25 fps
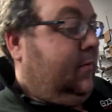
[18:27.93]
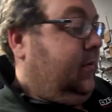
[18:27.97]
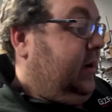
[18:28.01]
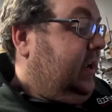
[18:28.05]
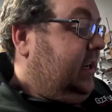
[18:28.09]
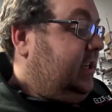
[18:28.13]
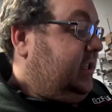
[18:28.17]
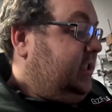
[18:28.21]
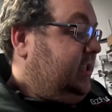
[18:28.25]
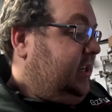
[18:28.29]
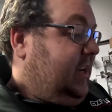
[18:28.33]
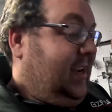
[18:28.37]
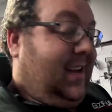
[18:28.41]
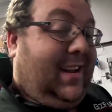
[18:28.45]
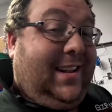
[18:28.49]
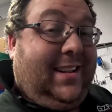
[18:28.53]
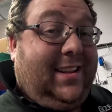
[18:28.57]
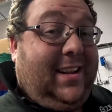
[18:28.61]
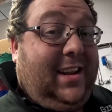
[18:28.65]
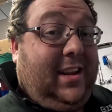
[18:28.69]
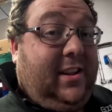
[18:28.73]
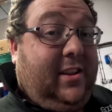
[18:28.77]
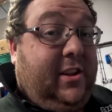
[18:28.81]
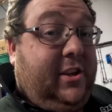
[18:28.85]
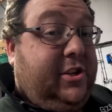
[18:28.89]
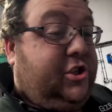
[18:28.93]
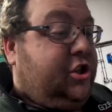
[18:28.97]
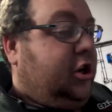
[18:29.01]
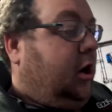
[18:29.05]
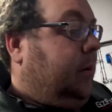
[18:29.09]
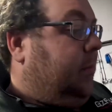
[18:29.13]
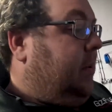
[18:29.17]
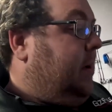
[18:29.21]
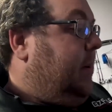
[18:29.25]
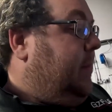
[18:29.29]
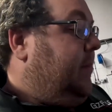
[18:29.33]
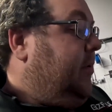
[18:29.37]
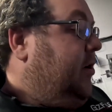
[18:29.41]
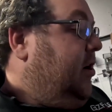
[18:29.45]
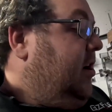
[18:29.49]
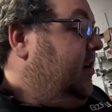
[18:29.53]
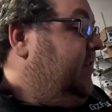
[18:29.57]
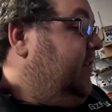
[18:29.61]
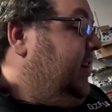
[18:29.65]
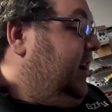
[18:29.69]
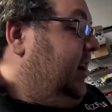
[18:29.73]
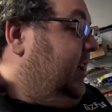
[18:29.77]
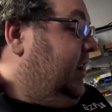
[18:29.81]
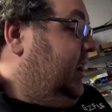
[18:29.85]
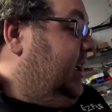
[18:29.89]
which did the job
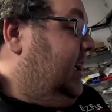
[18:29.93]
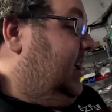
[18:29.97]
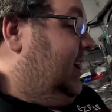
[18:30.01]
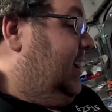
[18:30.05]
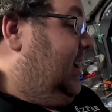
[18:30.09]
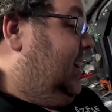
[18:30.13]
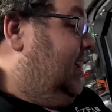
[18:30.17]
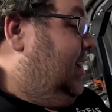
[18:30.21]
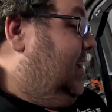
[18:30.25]
perfectly.